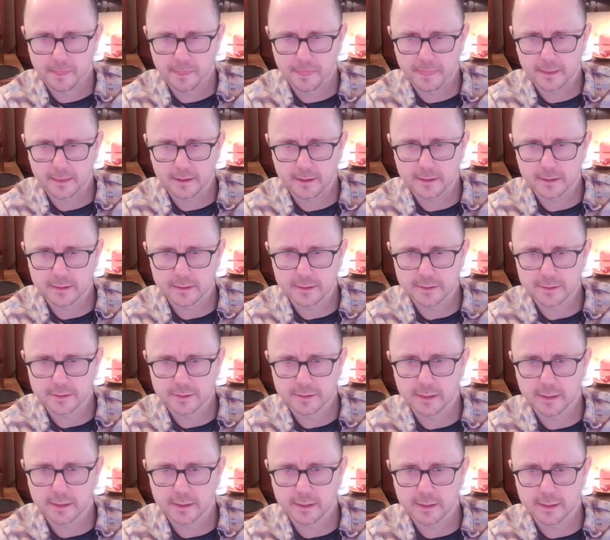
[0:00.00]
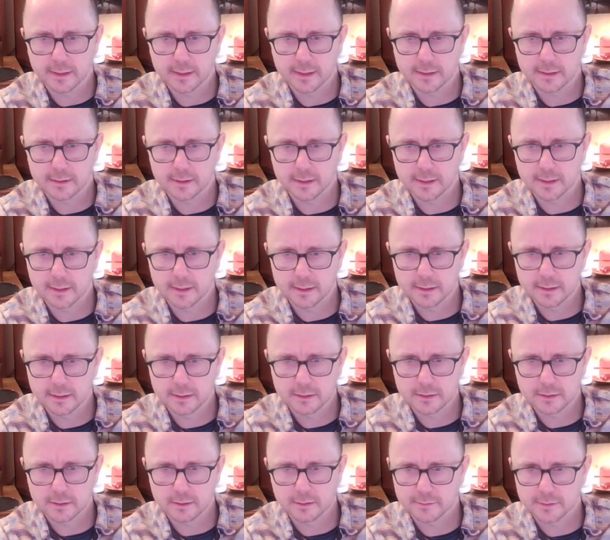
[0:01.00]
because 2 can't get there. So
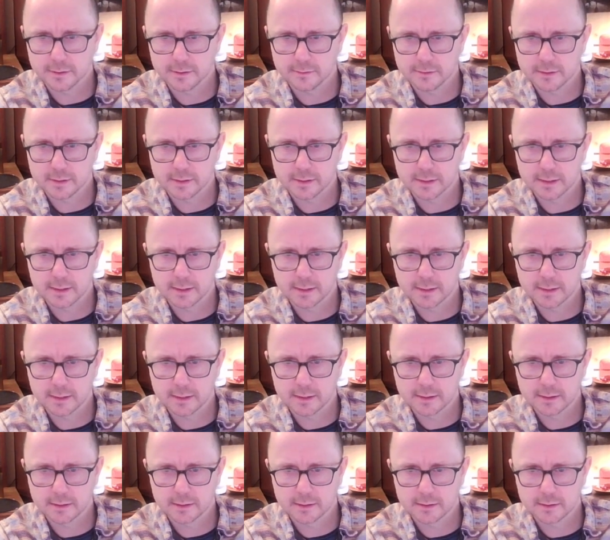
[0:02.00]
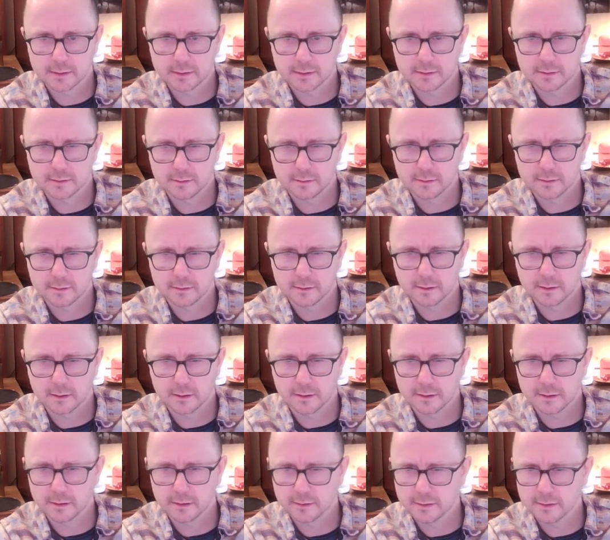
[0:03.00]
that's a 3 or a 6. I don't think
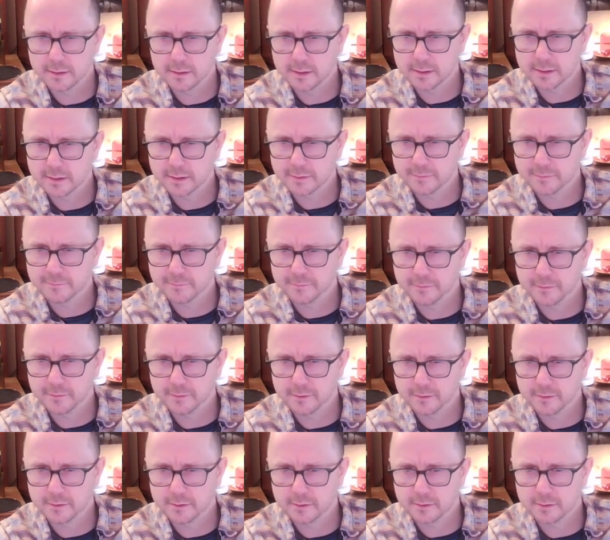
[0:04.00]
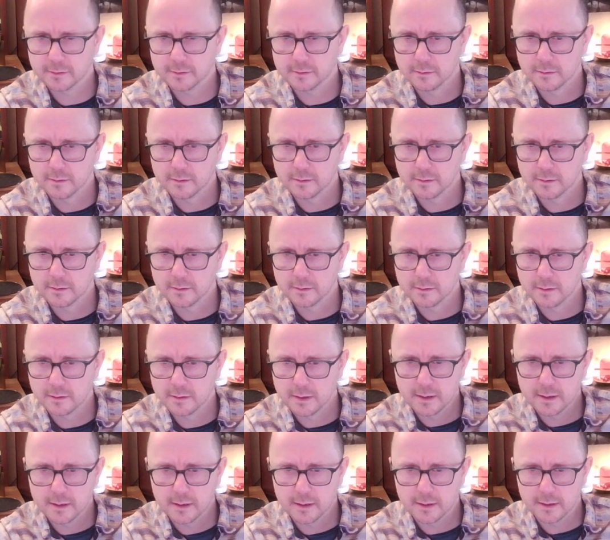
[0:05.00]
it's further.
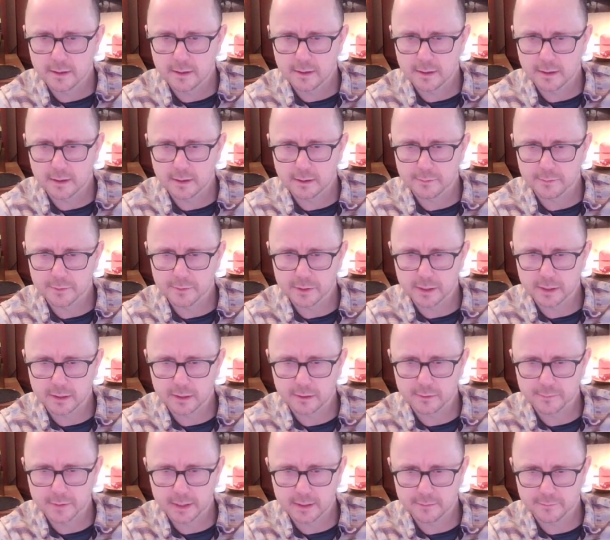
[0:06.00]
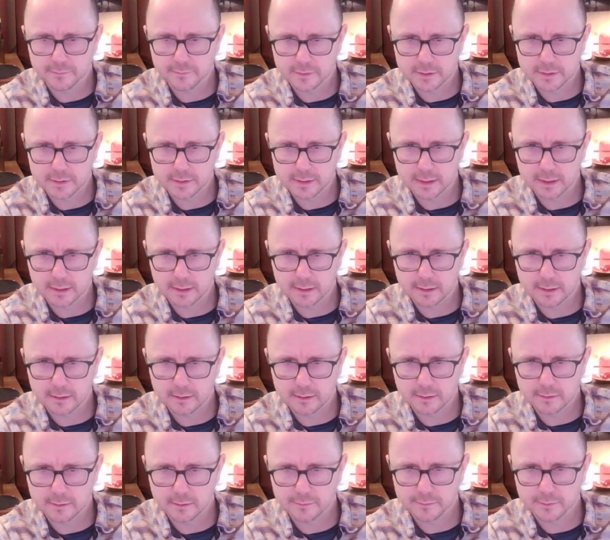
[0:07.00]
But coming back down here for a second, I
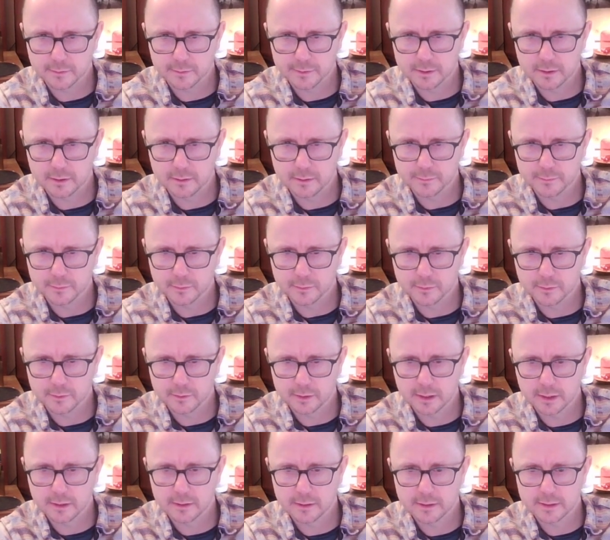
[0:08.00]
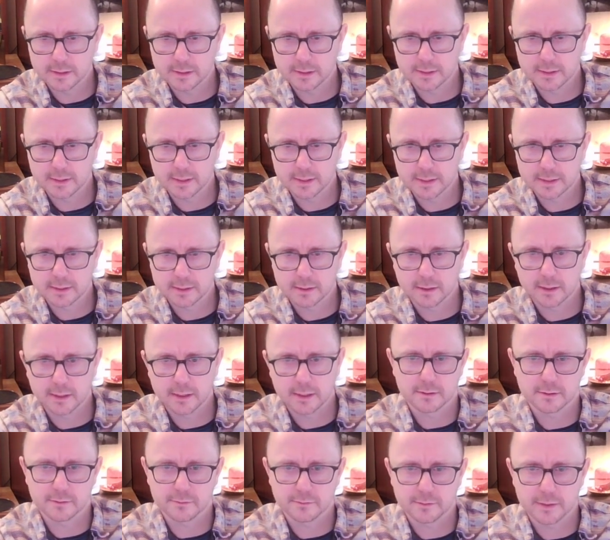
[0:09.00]
probably know more. There's a 6, 9 here. So that's a
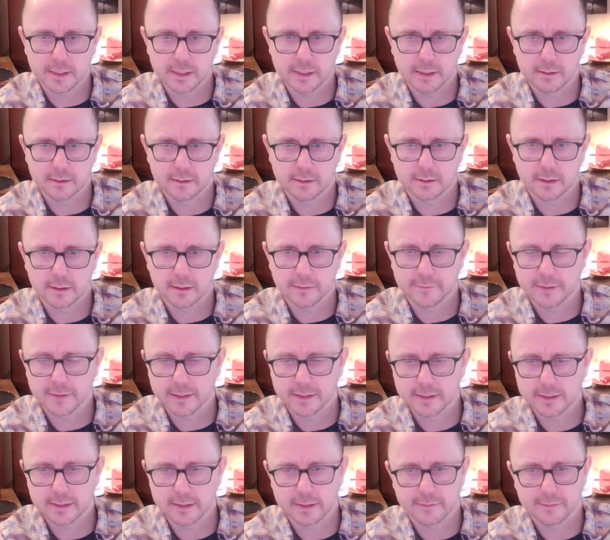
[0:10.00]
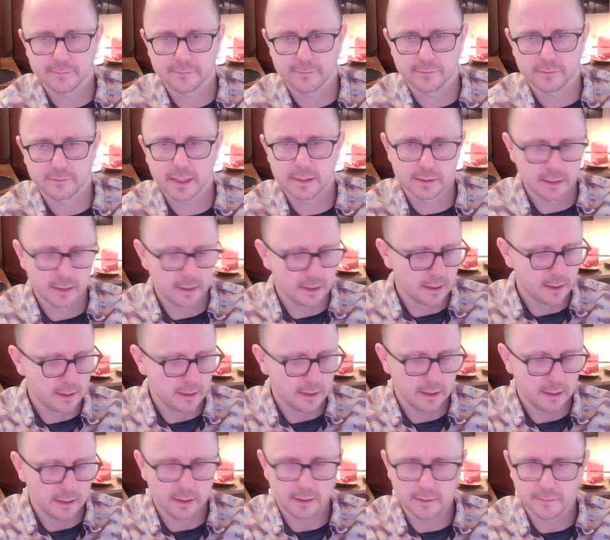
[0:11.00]
3. I've had that for ages.
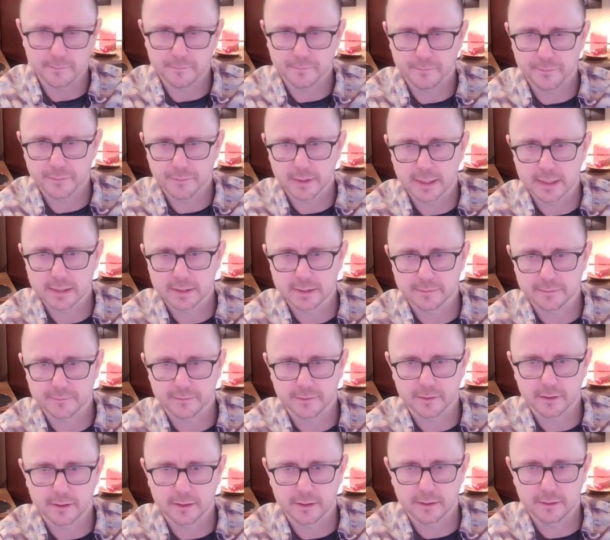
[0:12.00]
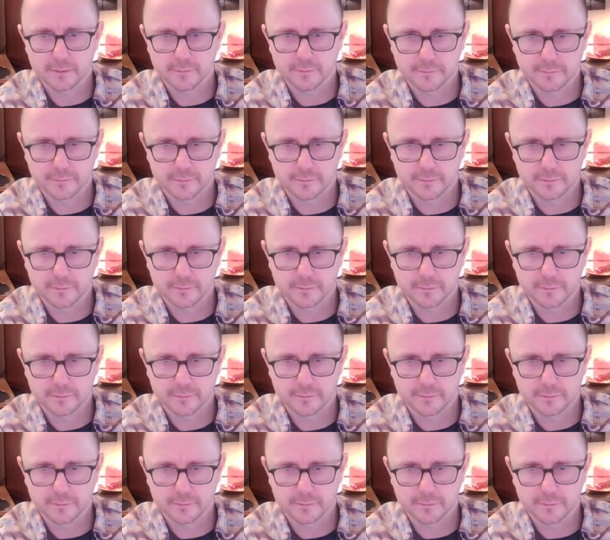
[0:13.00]
That's a 5